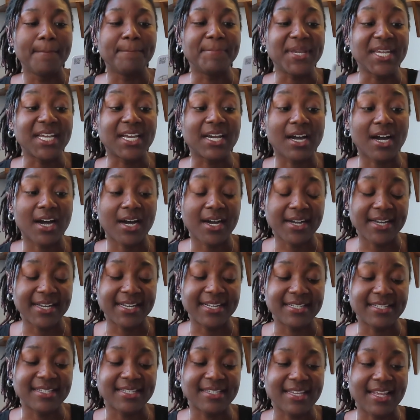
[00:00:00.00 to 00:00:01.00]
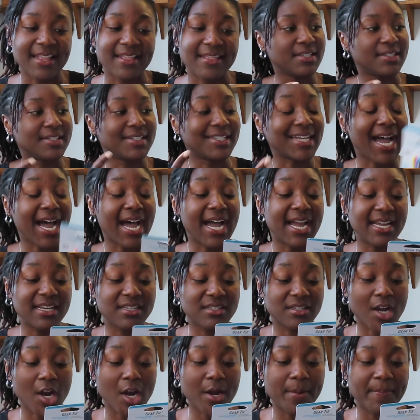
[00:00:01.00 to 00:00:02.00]
because these
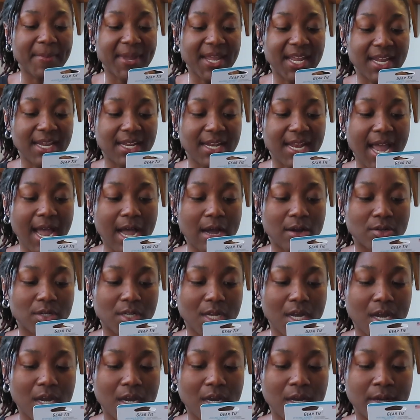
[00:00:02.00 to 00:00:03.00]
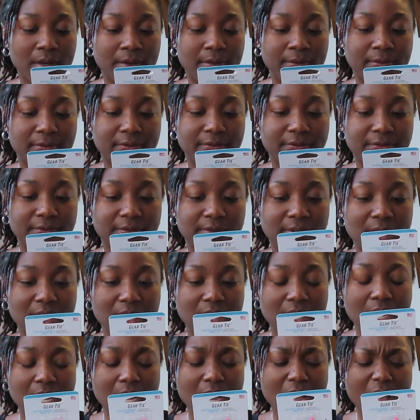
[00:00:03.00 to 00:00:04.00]
ties are made out of
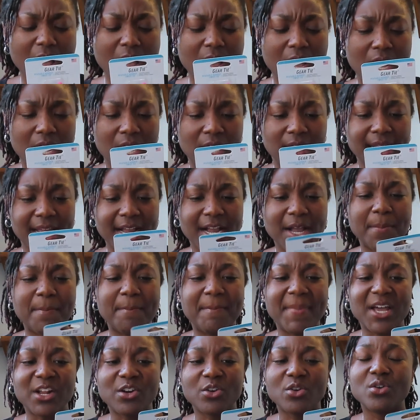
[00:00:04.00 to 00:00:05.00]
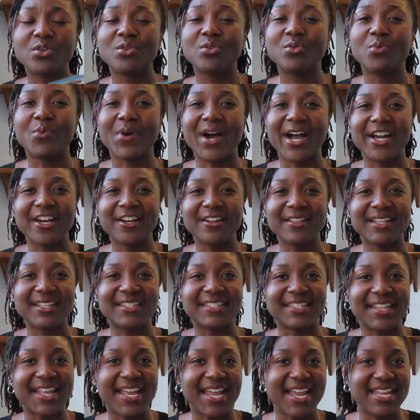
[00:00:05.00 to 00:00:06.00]
like a metal wire
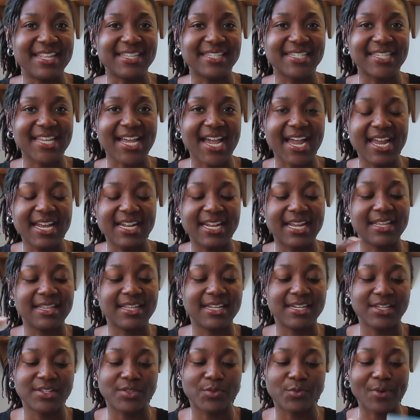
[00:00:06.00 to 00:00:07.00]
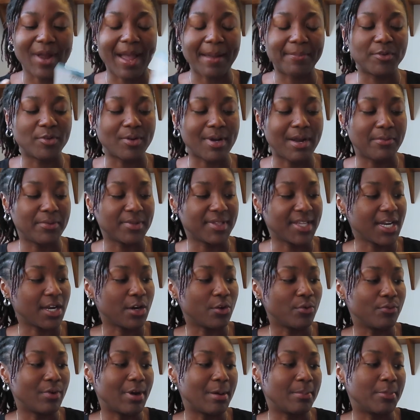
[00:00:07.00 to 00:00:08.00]
that's in the inside, and then it's wrapped around with like
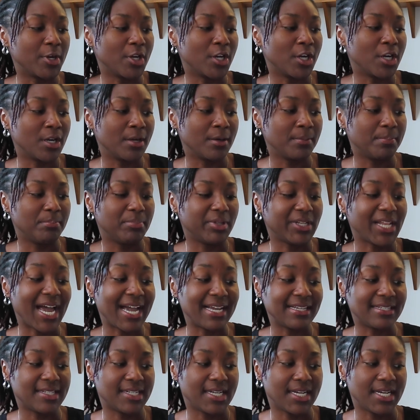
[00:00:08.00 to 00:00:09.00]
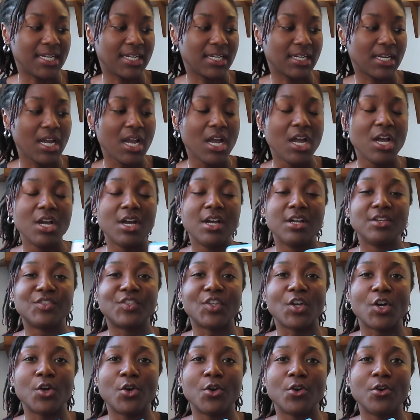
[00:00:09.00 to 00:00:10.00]
a rubber plastic.
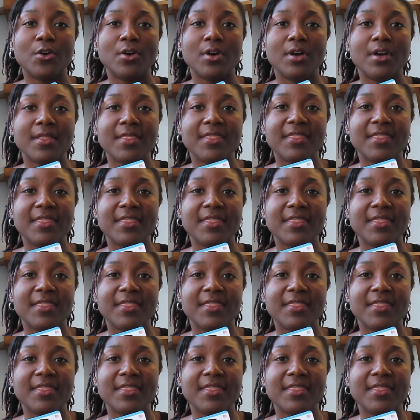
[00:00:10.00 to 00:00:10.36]
So